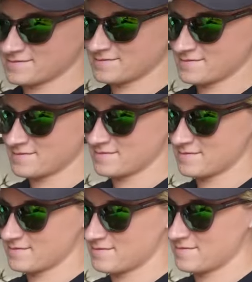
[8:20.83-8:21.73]

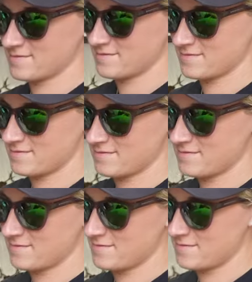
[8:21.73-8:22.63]

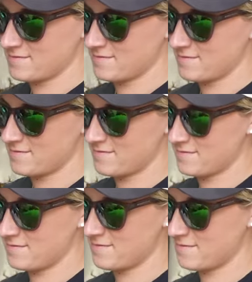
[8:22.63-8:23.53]

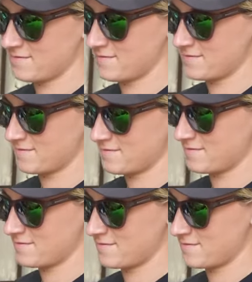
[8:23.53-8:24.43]

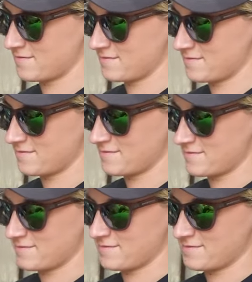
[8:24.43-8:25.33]

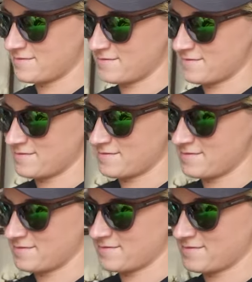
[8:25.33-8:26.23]

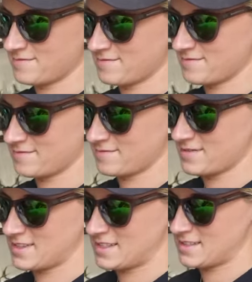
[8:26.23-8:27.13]

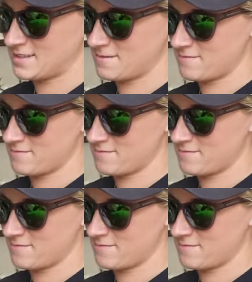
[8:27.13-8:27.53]
This person isn't speaking.